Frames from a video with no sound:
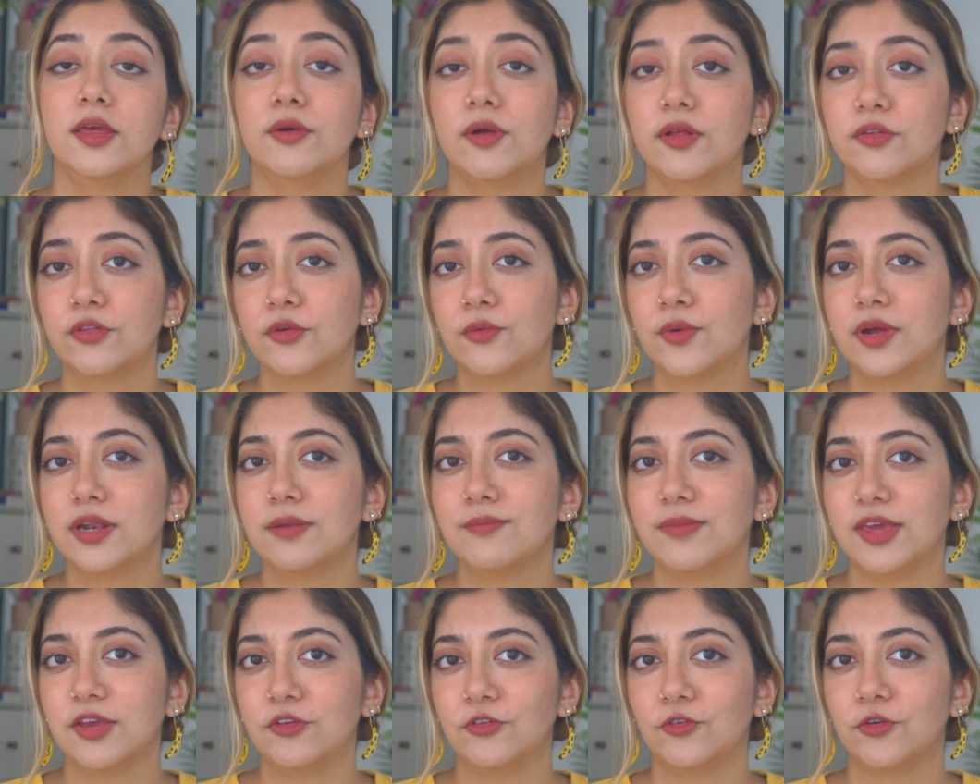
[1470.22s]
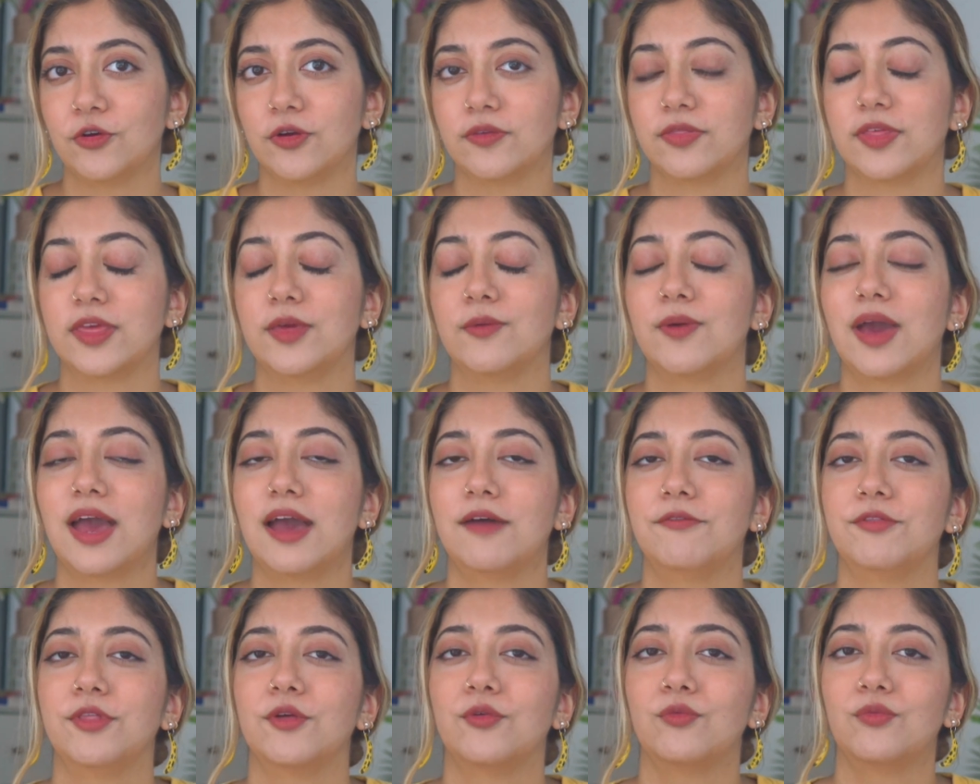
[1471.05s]
You also want to make sure that you
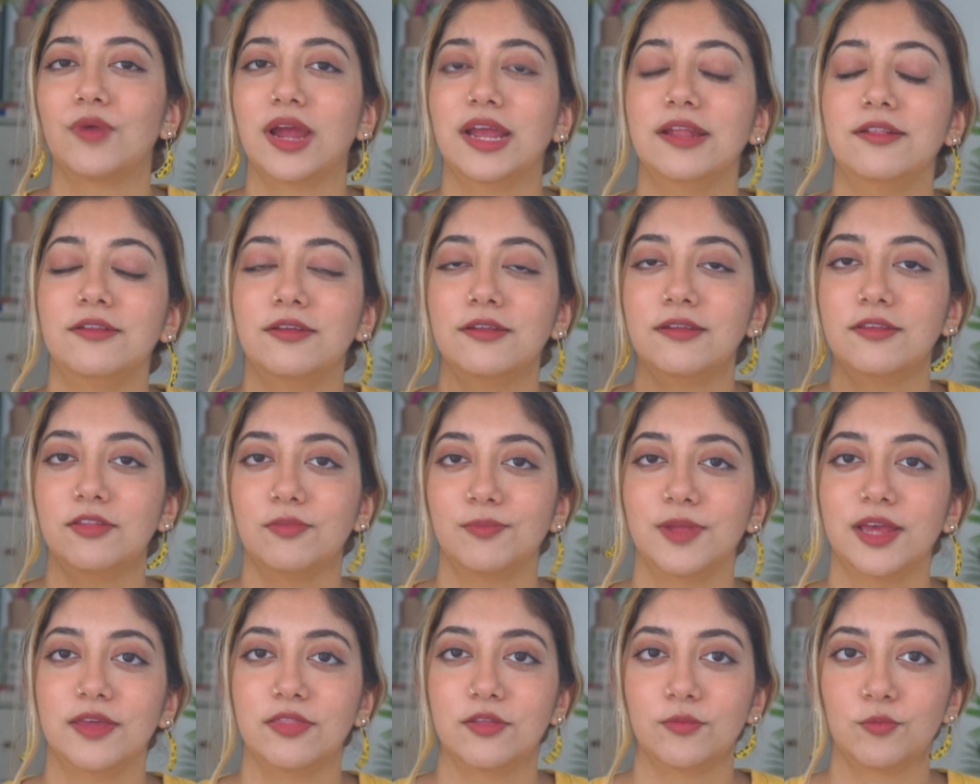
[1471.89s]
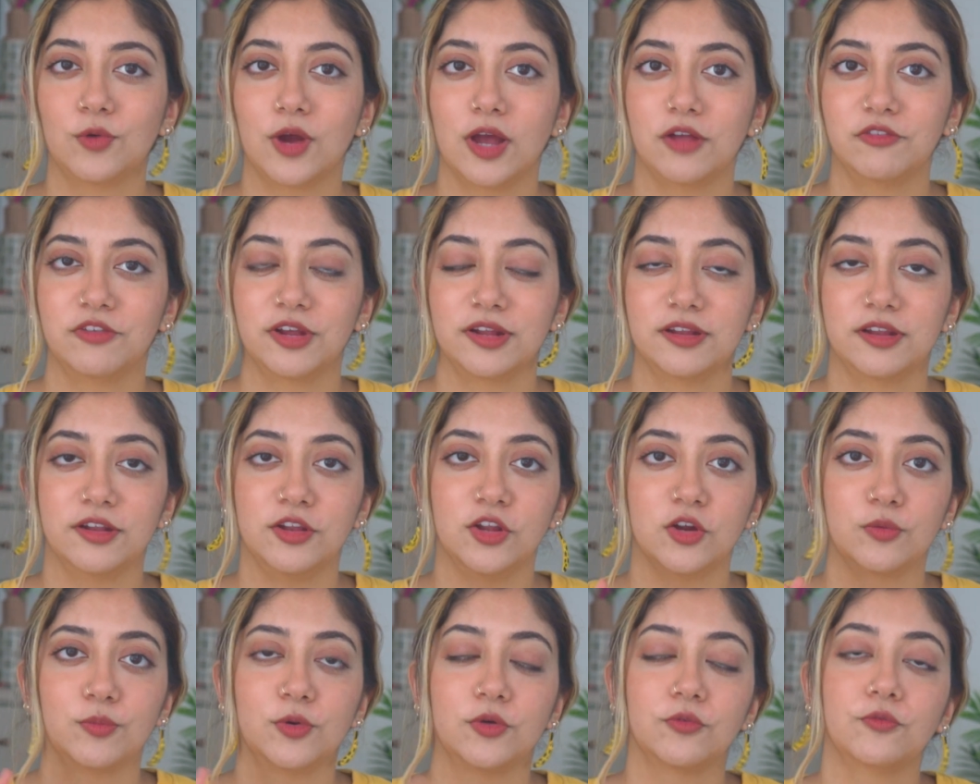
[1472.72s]
have the right to display the project in
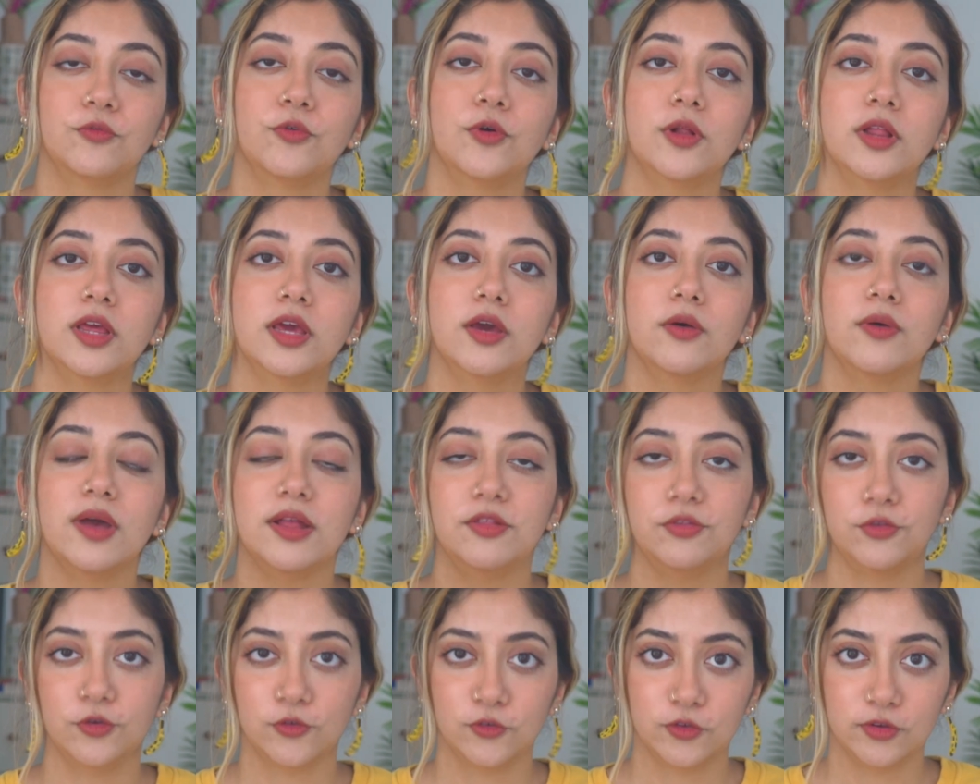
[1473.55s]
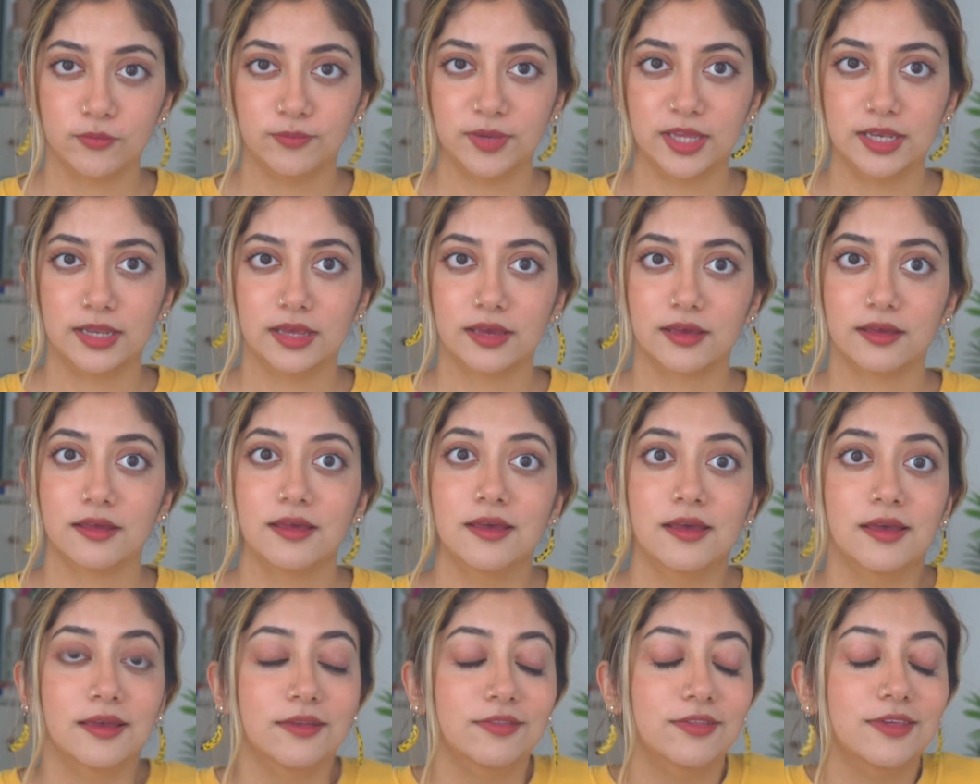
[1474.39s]
your portfolio and social media
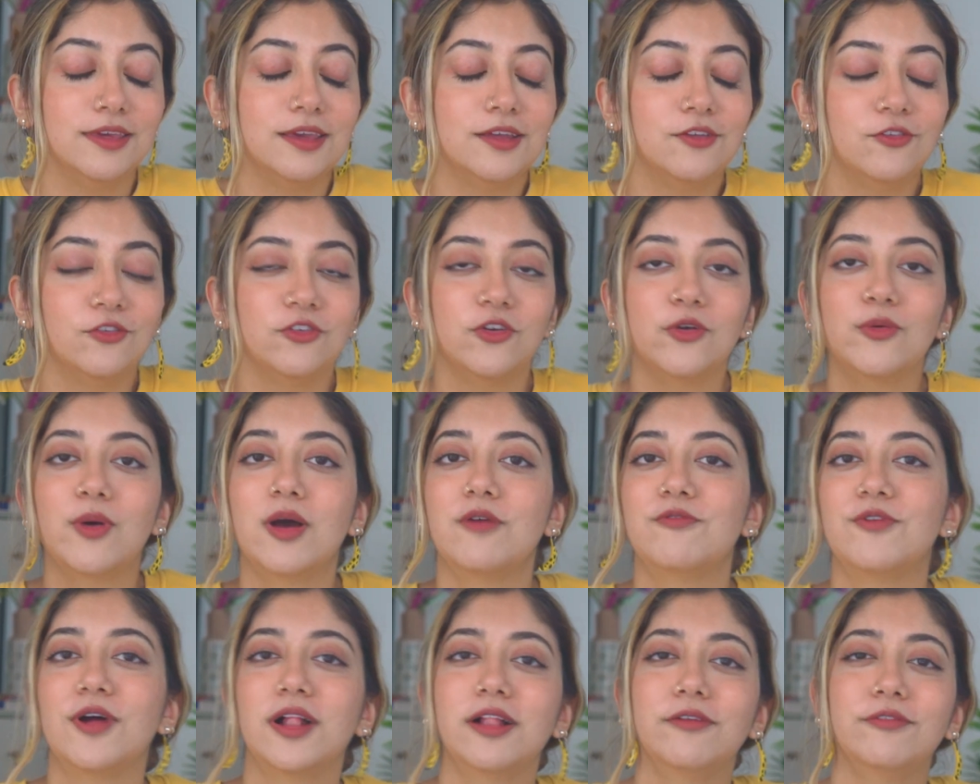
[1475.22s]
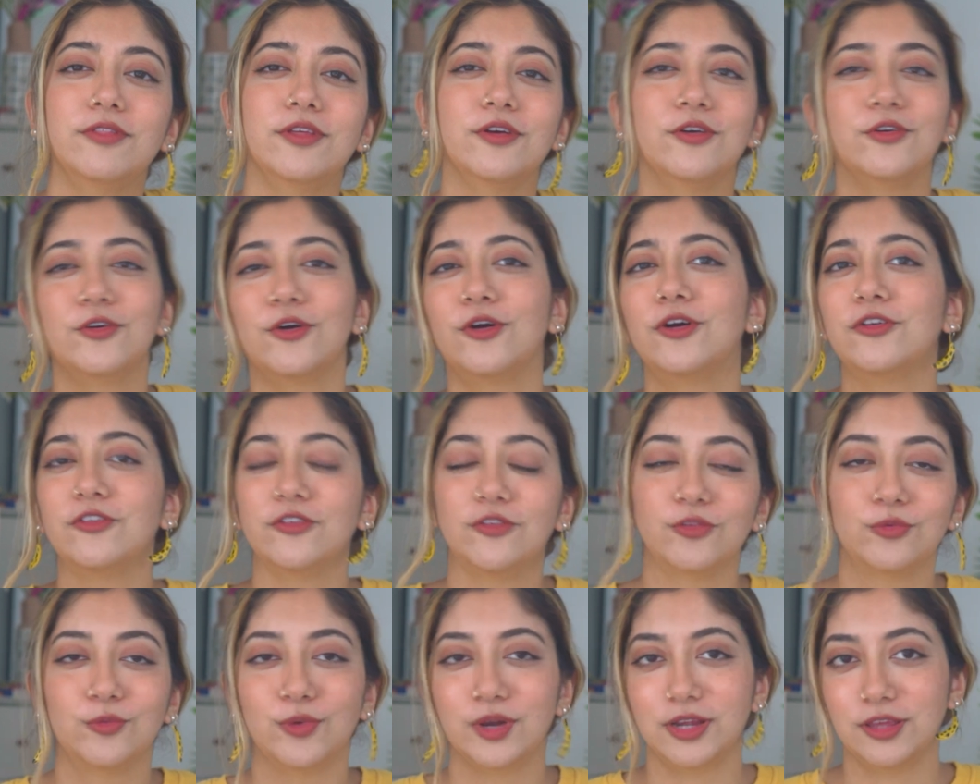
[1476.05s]
so you can show off all of the
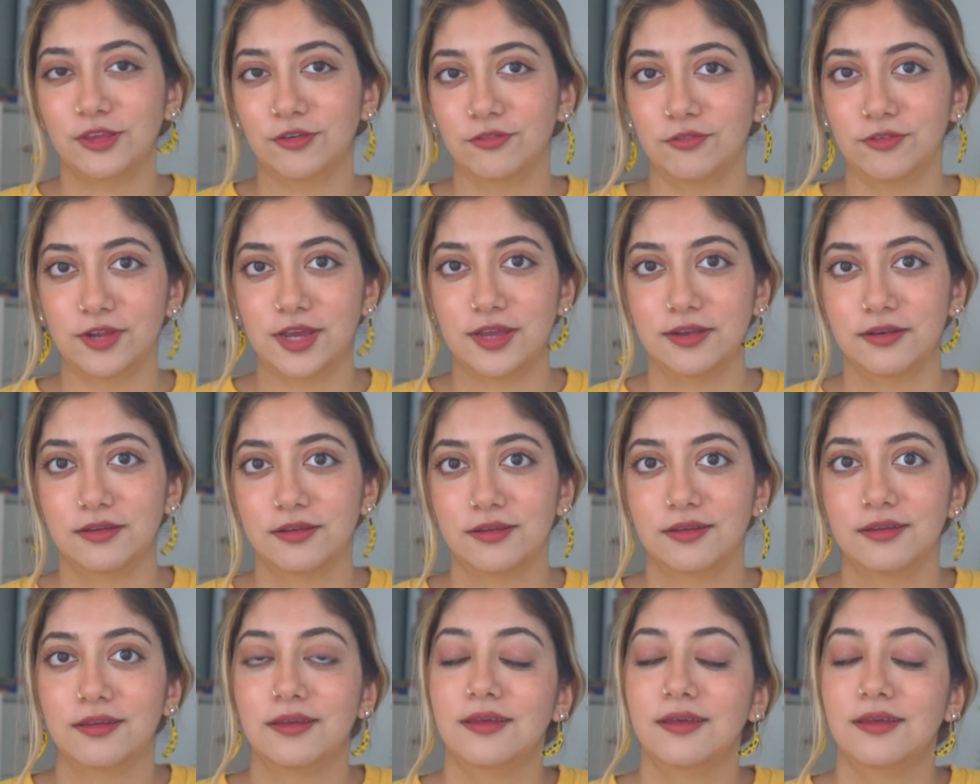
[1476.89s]
gorgeous work you've done.